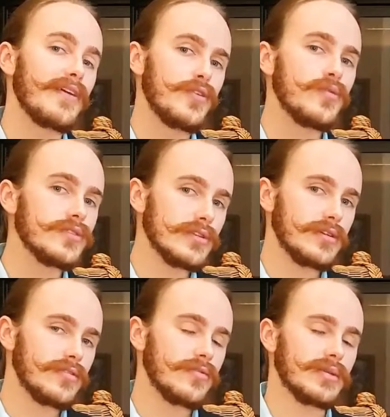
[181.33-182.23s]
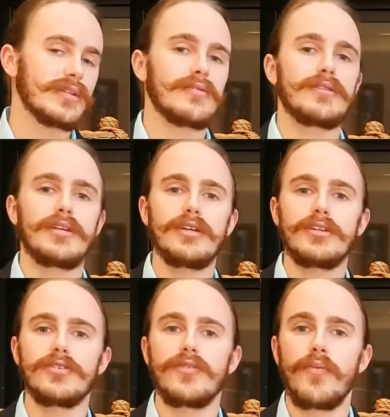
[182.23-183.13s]
usually do is they'll
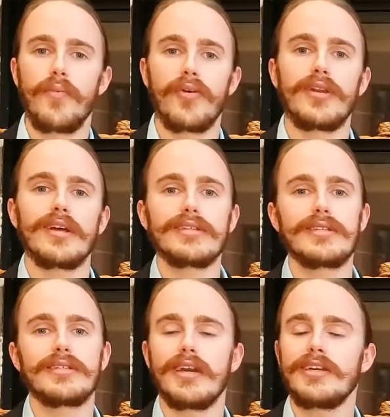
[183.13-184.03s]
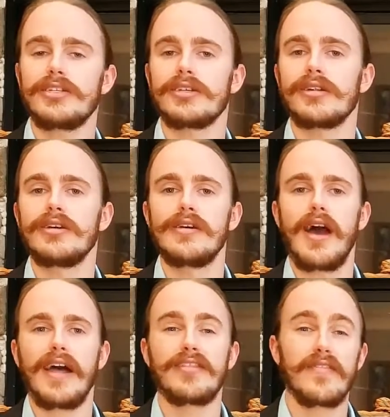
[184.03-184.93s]
teach you pronunciation
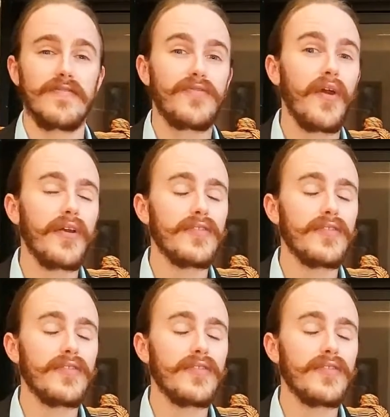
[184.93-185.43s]
at the very,